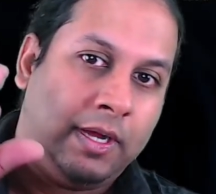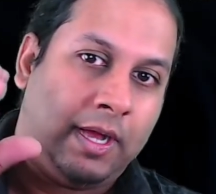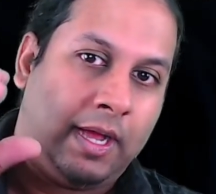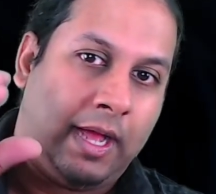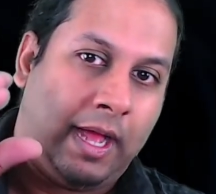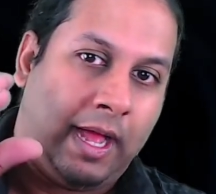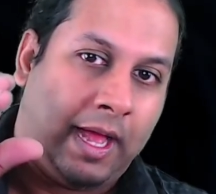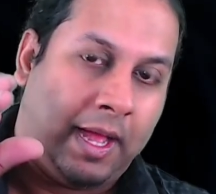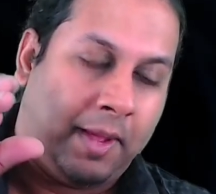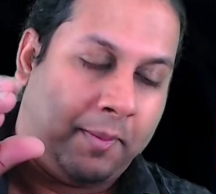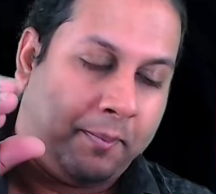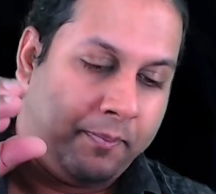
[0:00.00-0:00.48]

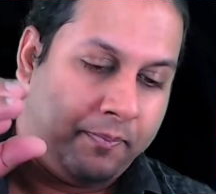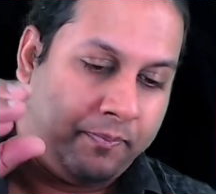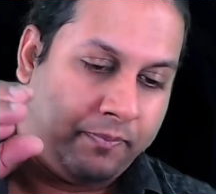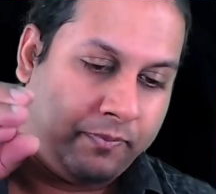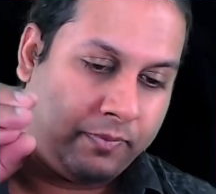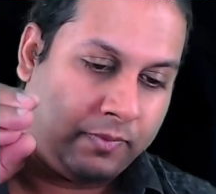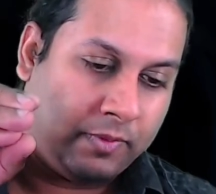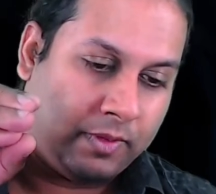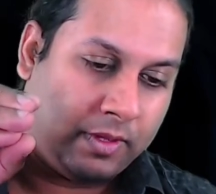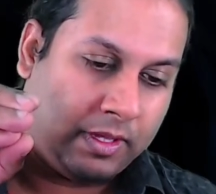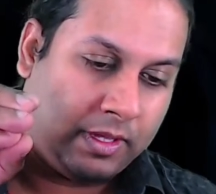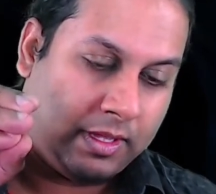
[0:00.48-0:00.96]

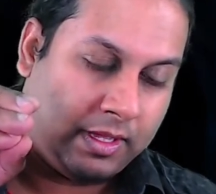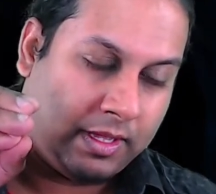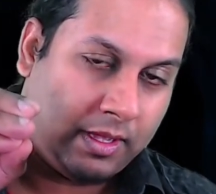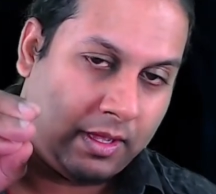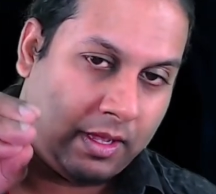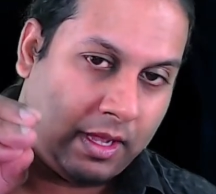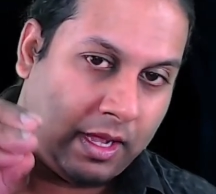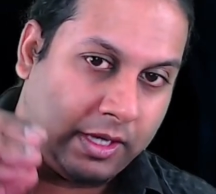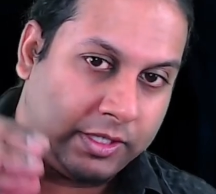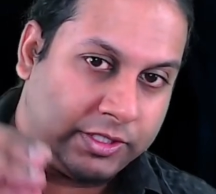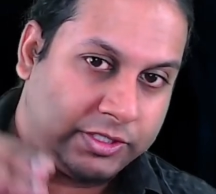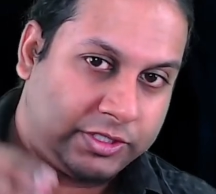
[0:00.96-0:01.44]

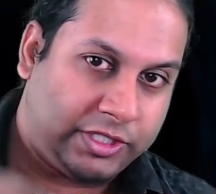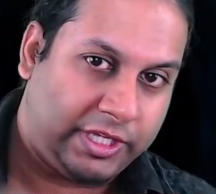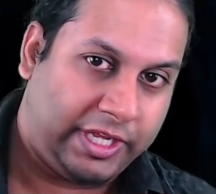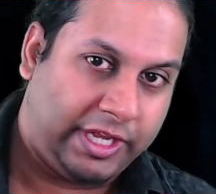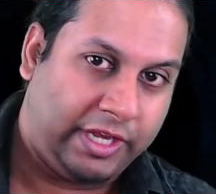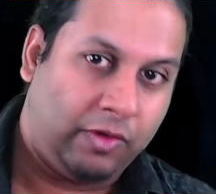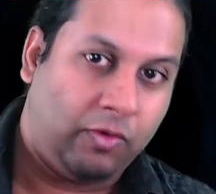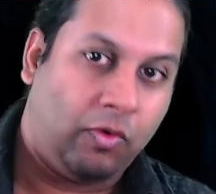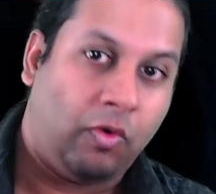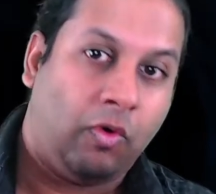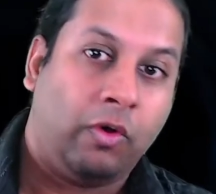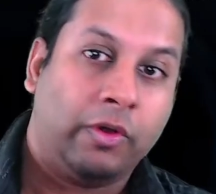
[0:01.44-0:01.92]

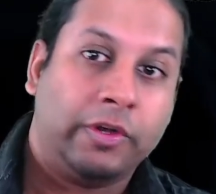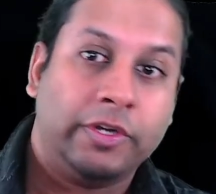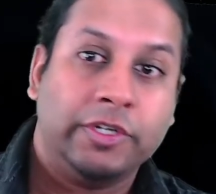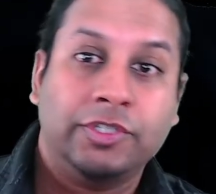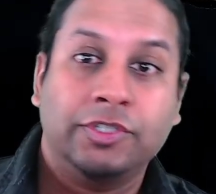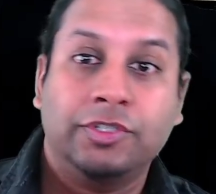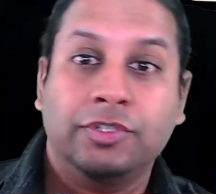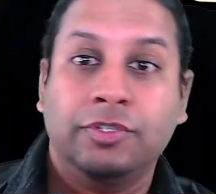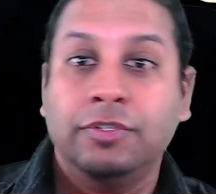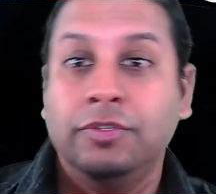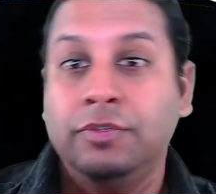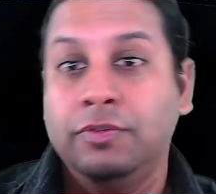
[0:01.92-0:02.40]
in order
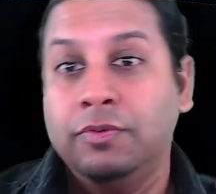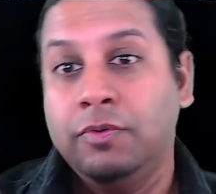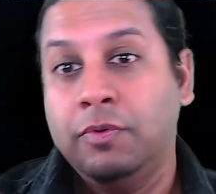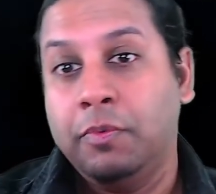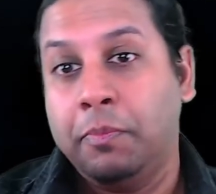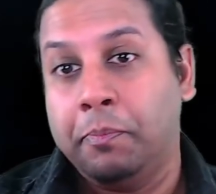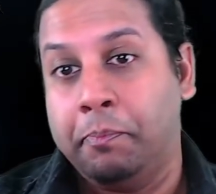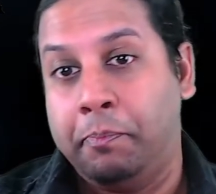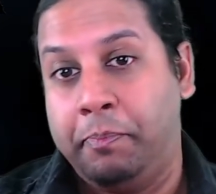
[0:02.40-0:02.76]
to